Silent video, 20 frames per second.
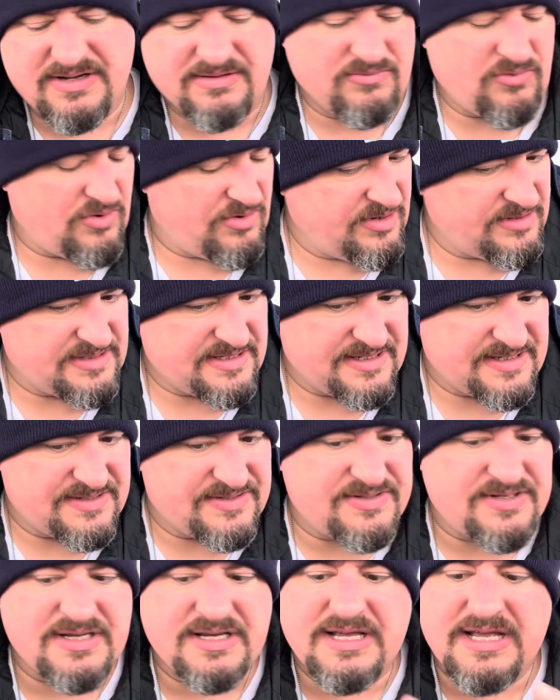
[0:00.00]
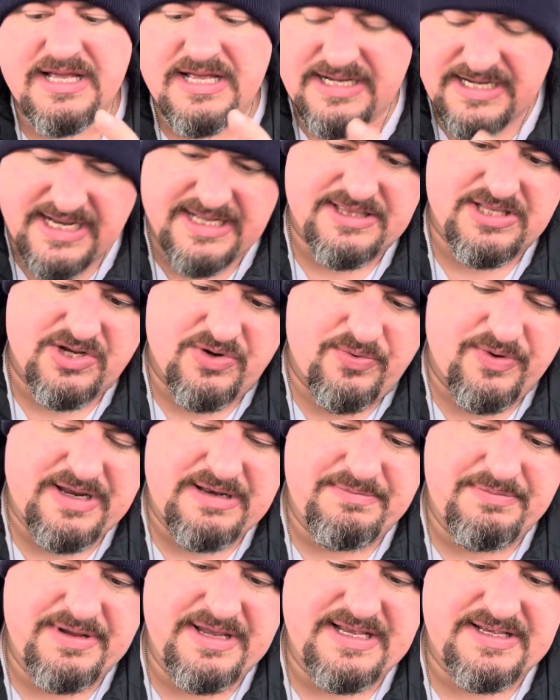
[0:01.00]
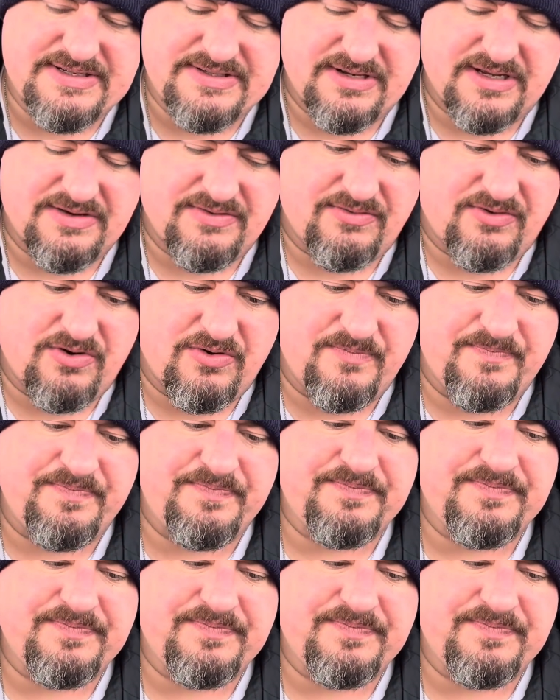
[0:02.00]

more earthiness, get the Queen Bee Sungrown,